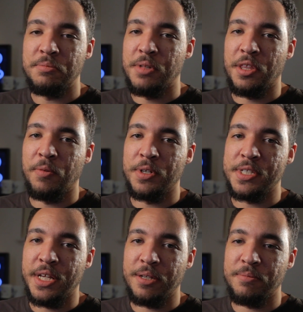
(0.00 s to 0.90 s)
nothing
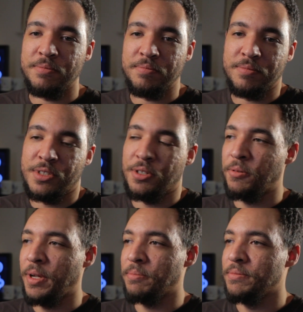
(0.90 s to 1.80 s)
reset.
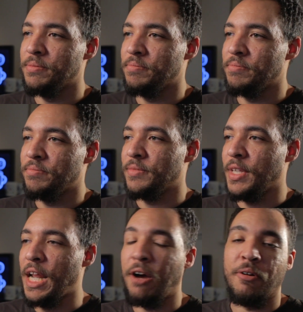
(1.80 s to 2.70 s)
So
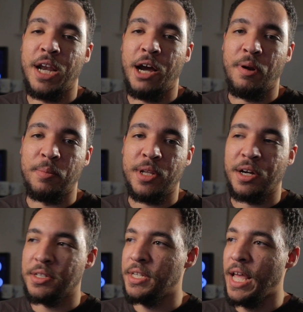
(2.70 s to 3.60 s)
now I'm
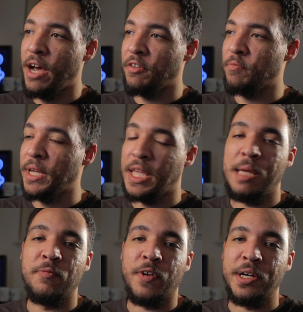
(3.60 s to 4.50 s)
locked out of my
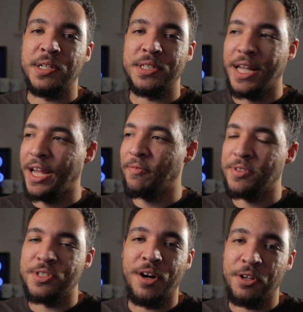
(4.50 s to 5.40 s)
game file and I have
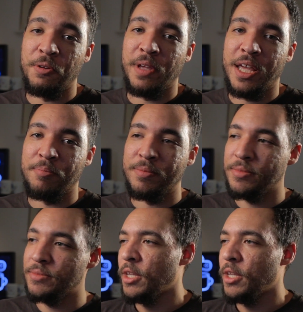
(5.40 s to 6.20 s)
to start a new game.